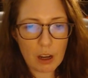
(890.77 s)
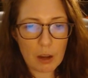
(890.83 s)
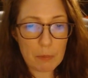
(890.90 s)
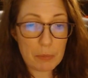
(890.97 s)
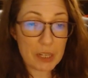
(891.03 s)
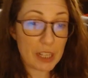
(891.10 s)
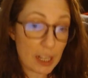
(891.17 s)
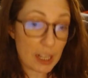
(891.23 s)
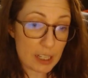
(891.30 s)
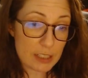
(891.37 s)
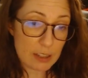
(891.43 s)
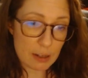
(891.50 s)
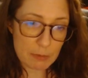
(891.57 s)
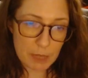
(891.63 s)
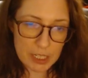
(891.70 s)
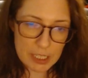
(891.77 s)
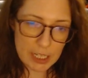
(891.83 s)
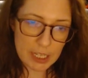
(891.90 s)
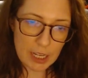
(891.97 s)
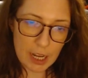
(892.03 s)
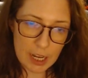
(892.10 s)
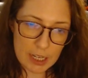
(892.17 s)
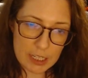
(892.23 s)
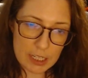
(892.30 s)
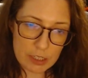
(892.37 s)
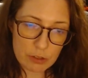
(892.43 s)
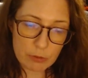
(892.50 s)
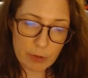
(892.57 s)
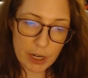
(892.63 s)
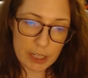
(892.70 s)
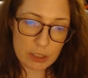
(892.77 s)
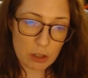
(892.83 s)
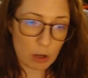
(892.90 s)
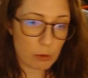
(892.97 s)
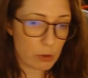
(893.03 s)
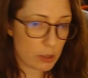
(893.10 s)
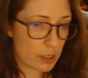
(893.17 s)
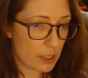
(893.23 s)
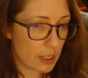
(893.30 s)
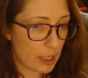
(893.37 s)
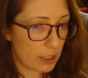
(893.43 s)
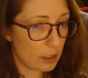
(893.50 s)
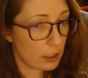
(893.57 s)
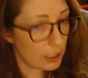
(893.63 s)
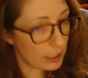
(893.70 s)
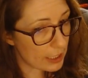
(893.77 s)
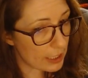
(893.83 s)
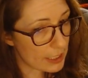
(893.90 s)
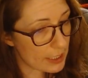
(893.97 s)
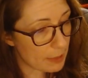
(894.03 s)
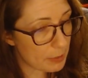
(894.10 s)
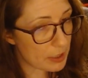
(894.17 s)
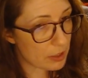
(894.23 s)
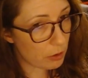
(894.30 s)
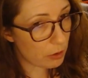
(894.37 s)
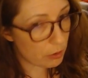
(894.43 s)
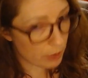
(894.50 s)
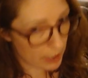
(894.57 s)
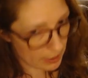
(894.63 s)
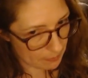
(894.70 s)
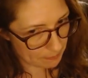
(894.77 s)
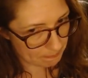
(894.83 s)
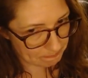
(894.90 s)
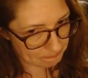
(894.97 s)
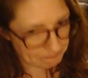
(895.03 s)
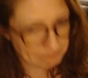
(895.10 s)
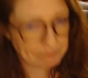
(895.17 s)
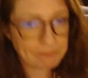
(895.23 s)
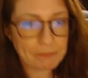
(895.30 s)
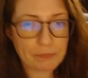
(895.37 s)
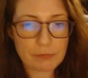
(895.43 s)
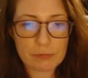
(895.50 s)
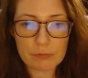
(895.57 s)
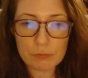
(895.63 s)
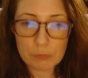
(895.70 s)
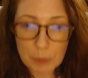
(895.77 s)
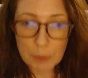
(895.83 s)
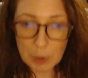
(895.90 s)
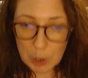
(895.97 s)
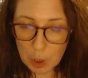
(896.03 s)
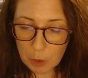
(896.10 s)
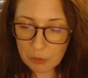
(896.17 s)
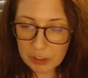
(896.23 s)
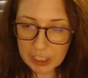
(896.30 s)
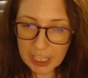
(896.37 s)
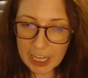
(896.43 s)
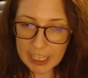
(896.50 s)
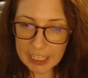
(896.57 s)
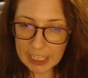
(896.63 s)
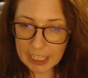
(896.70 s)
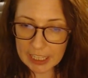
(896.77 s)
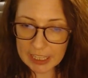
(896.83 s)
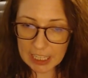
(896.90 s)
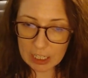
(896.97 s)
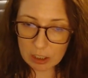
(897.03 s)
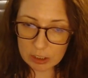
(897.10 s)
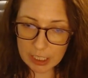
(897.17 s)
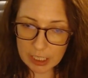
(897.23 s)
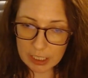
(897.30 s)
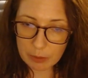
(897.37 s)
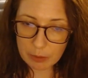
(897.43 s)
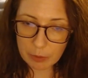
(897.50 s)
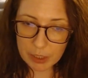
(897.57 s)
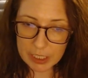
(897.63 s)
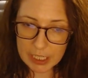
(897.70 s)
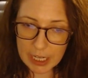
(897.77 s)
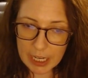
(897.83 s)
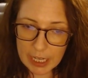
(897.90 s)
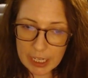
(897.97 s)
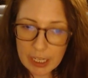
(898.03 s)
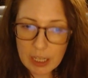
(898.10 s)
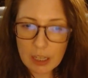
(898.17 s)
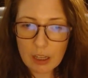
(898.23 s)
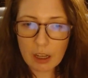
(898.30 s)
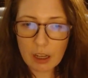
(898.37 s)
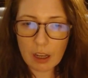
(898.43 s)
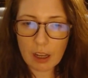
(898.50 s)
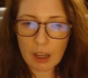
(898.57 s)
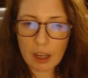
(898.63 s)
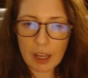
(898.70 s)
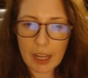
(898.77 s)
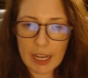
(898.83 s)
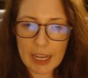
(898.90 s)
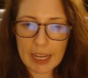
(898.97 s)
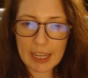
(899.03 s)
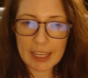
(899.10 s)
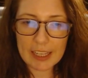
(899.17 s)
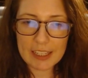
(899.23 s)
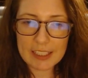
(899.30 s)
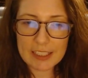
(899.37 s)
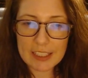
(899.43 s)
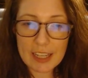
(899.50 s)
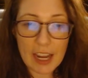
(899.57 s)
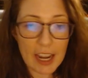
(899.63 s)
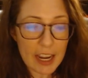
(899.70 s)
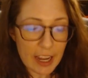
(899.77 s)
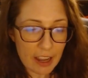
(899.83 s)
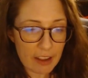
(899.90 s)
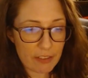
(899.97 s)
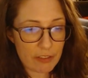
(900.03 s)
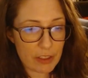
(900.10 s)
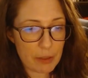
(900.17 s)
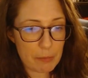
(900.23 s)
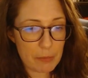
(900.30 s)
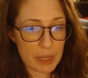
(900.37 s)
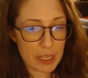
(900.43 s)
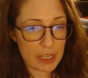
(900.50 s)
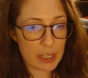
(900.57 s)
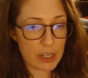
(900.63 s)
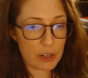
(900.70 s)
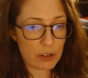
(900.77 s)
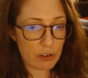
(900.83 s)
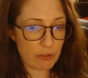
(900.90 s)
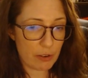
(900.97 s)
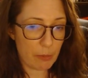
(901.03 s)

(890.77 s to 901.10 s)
Uh, because on Monday, I need to write Allworld Online Looking Glass episode three. Hopefully, I can get that all done in one day. Uh, and I have the mid